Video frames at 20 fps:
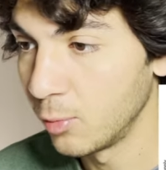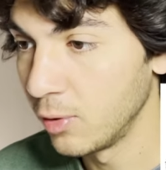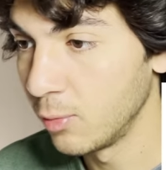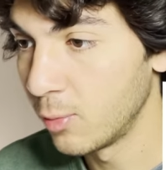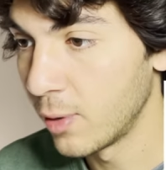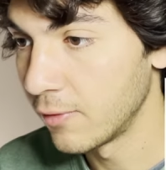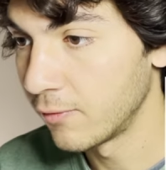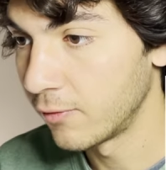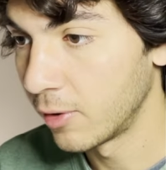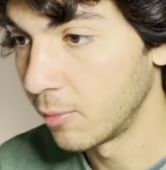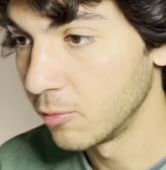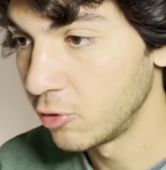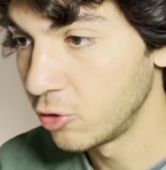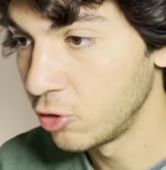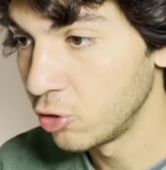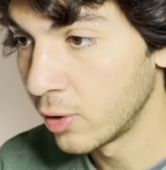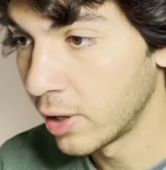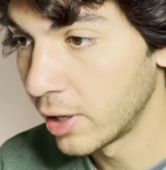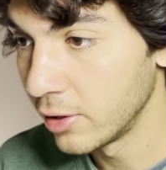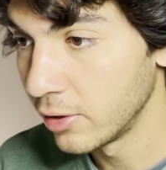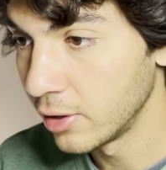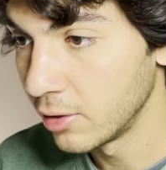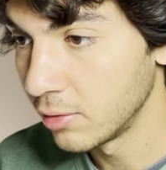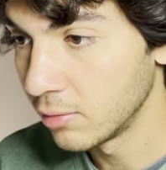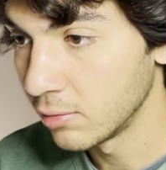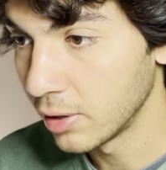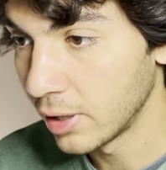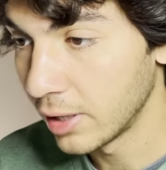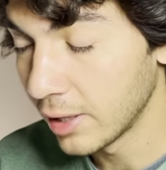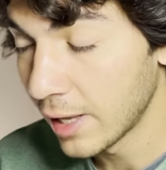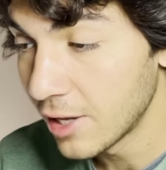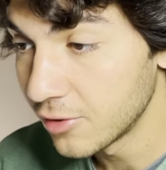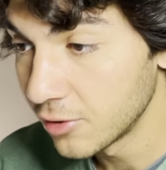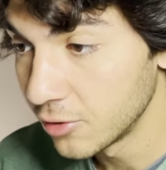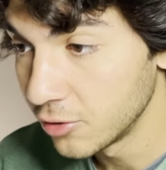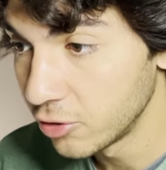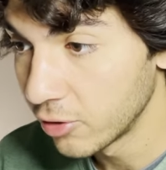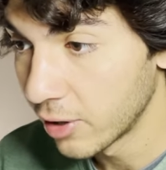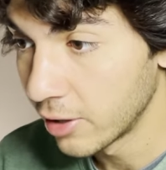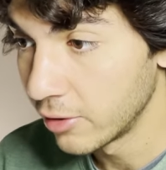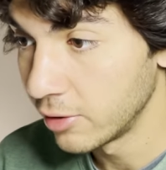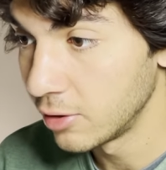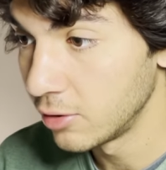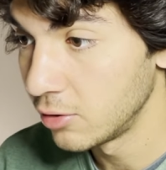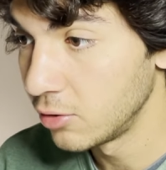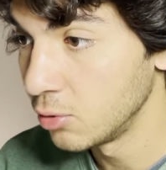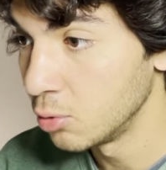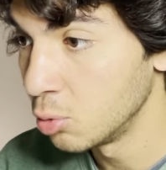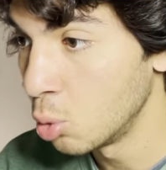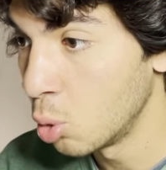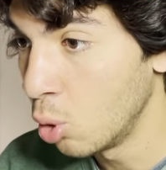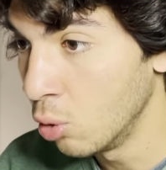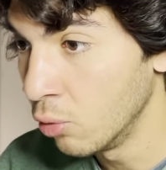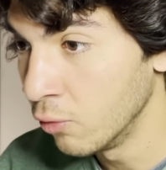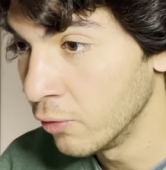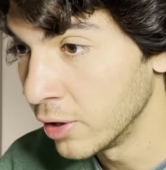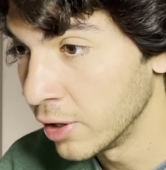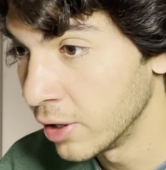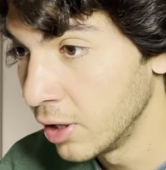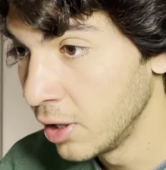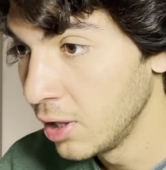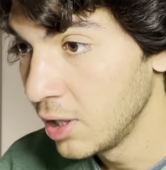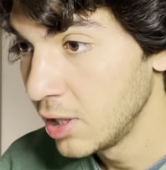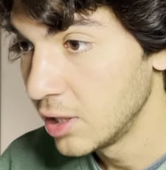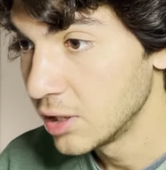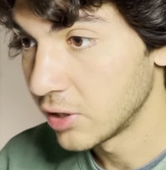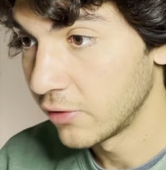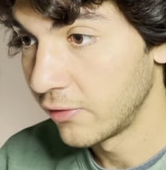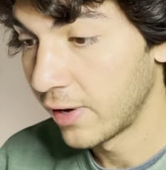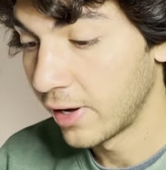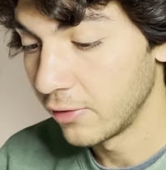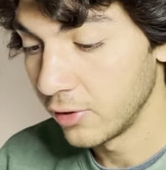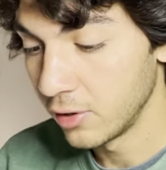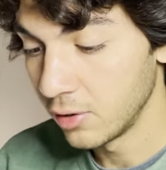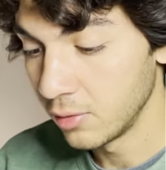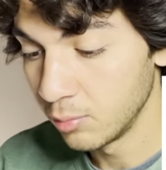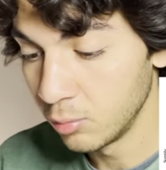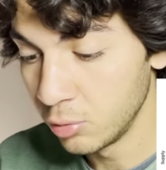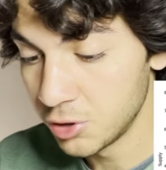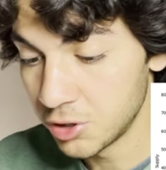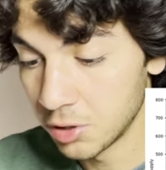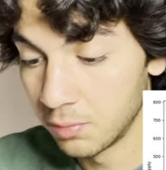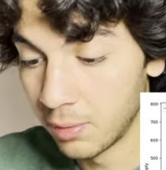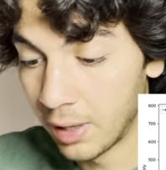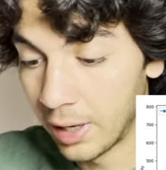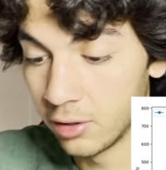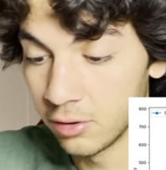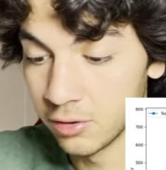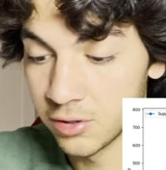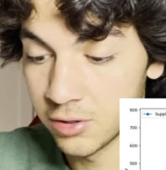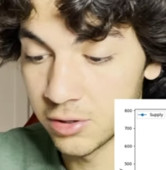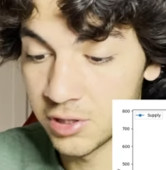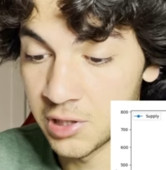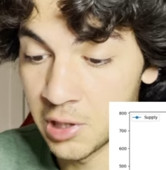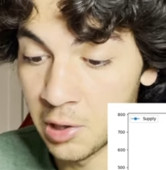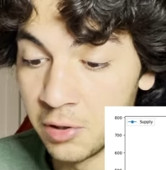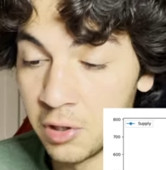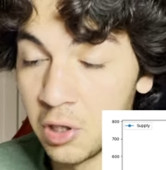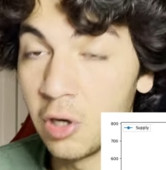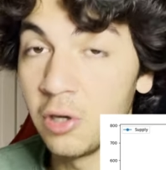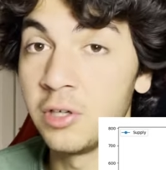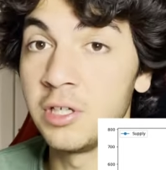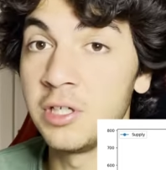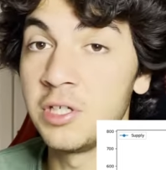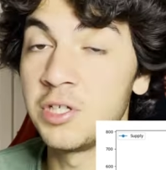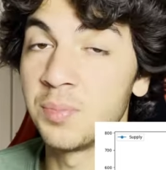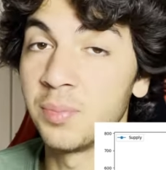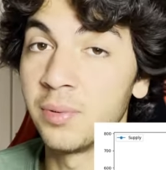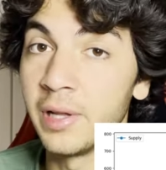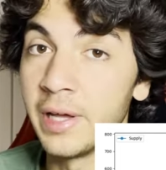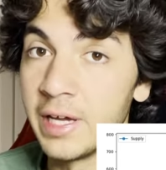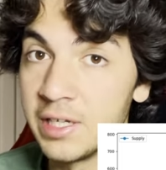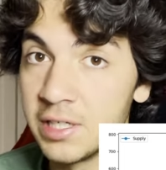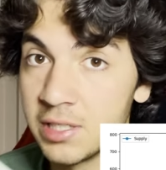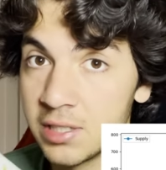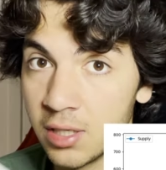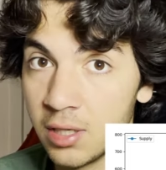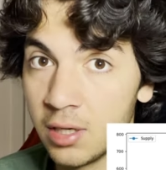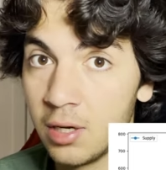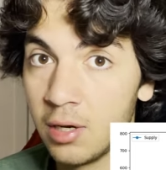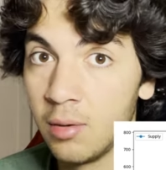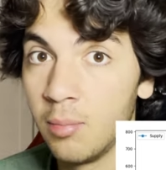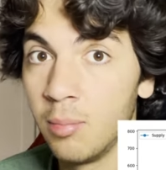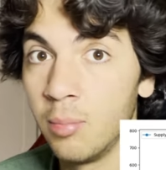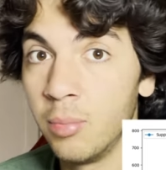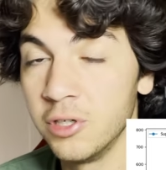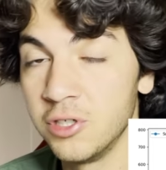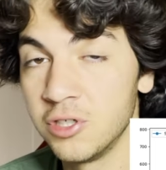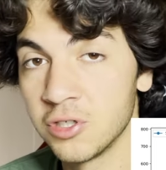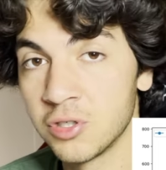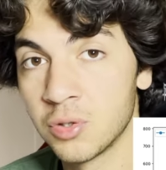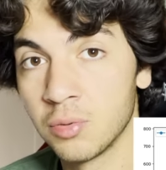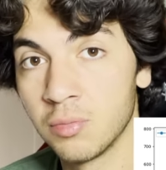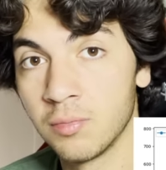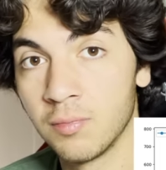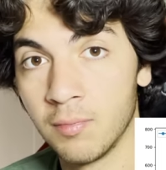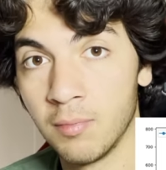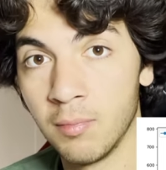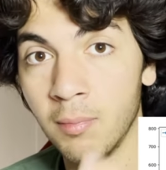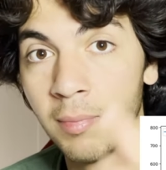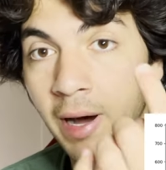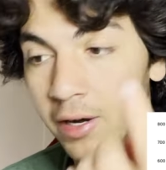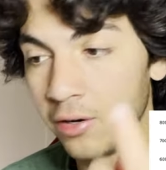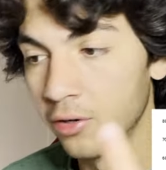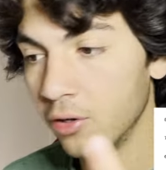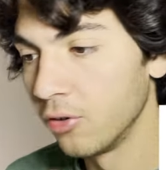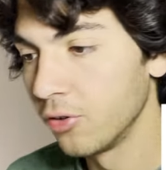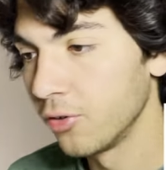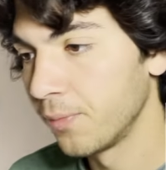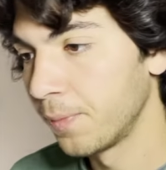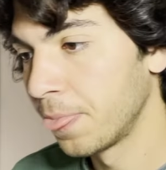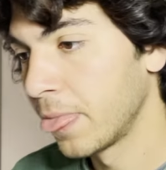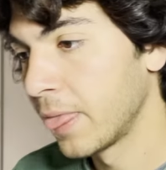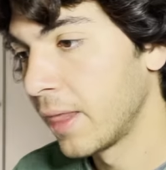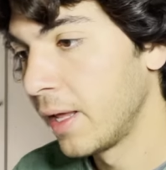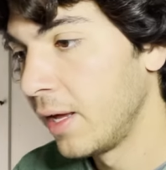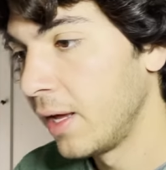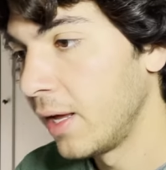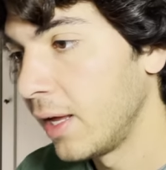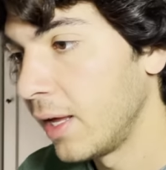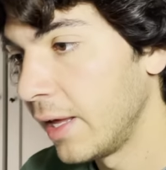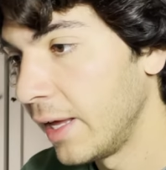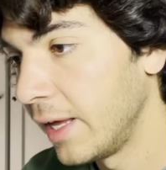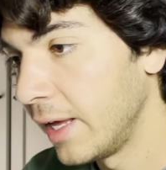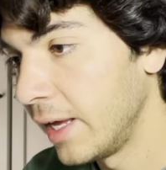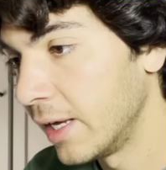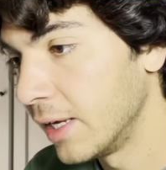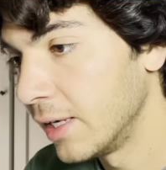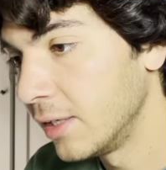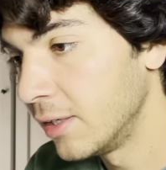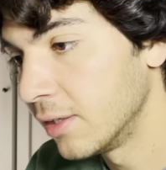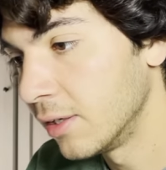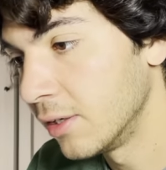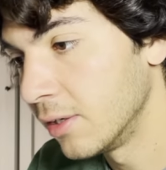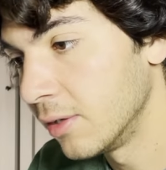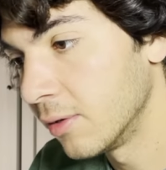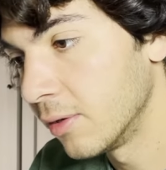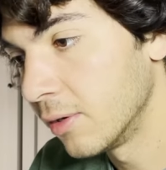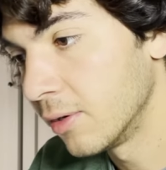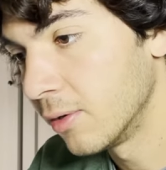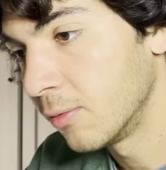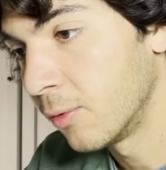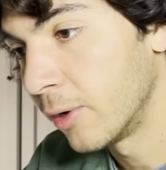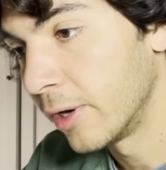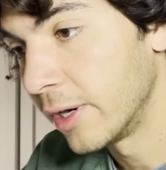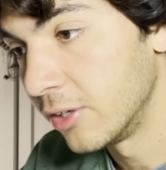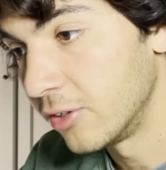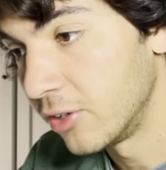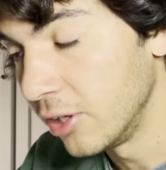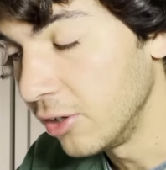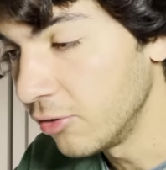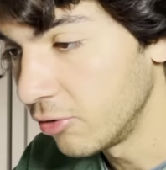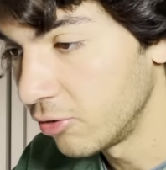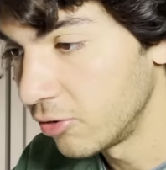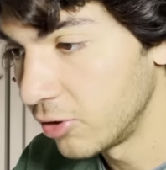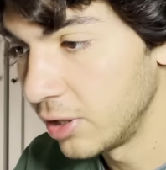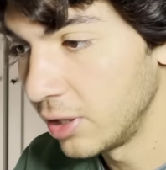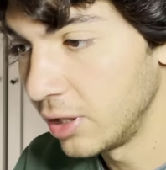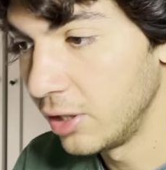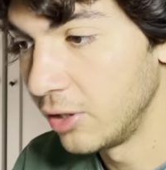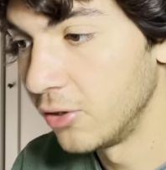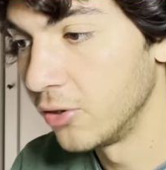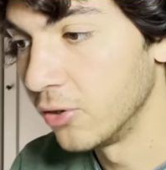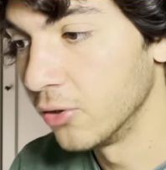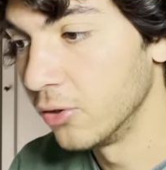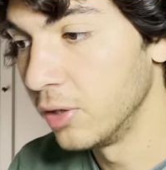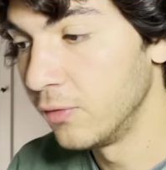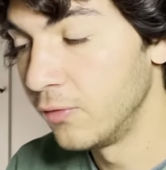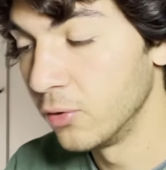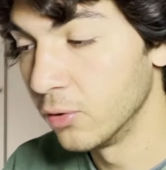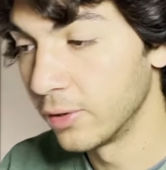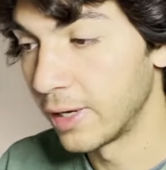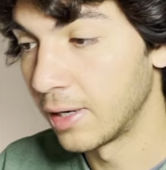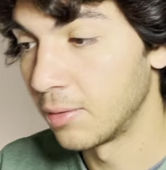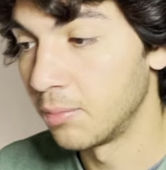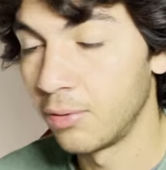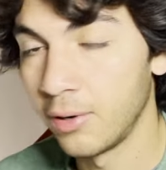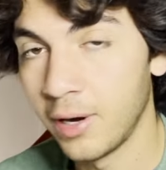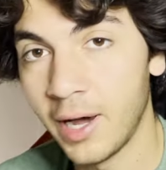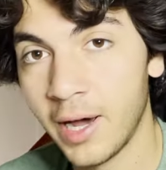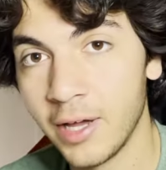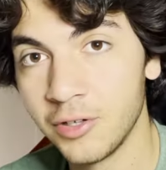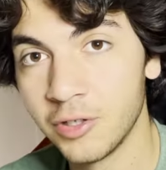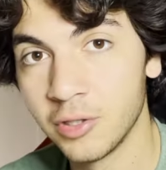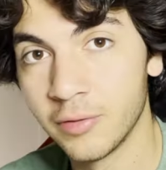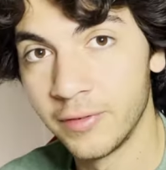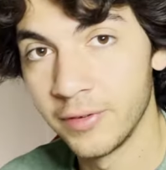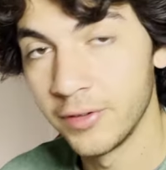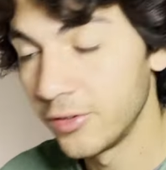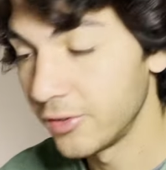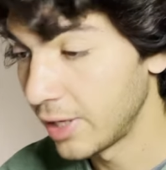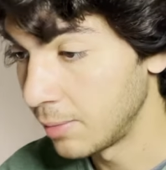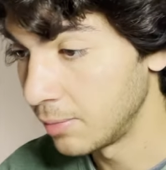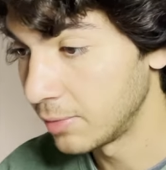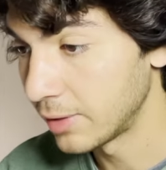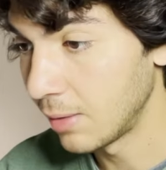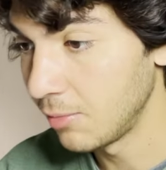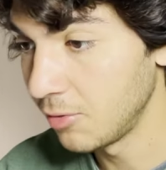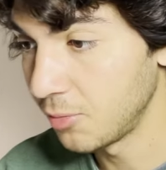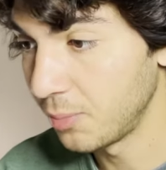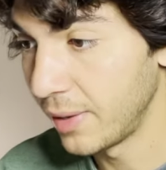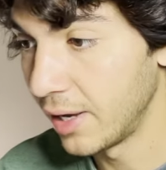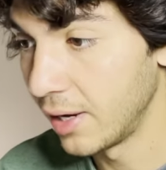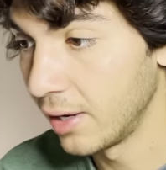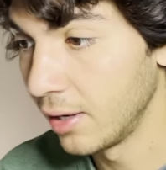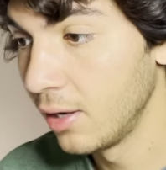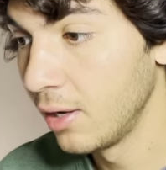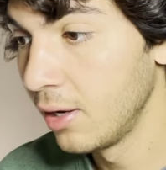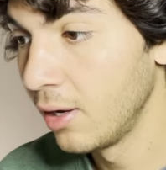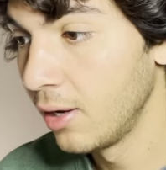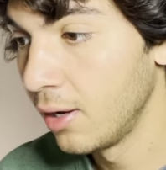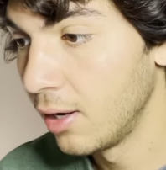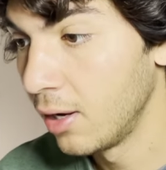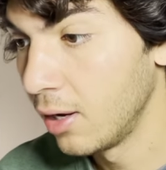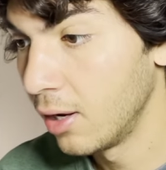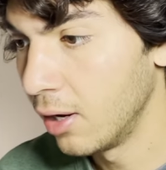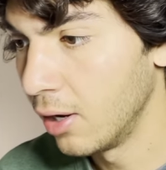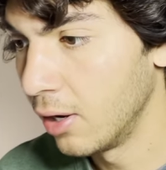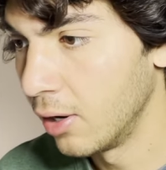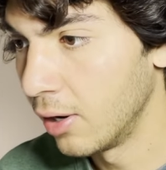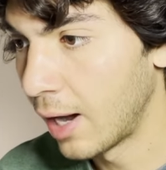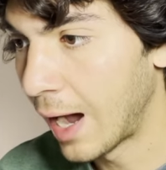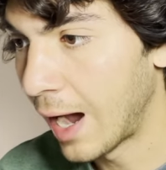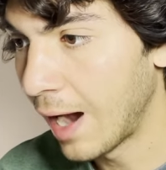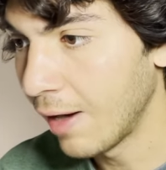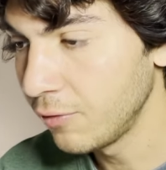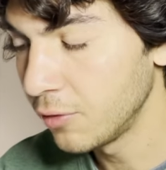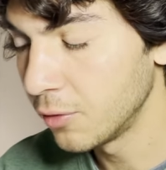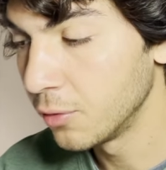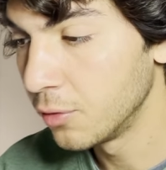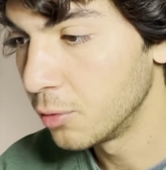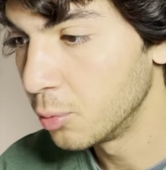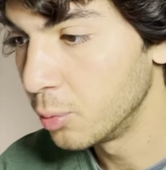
We went from 200, uh, less than 200 to over 700 booster bundles. So not displays, but just bundles. And uh, what is interesting is you, if you look at price over the same time span, uh, after the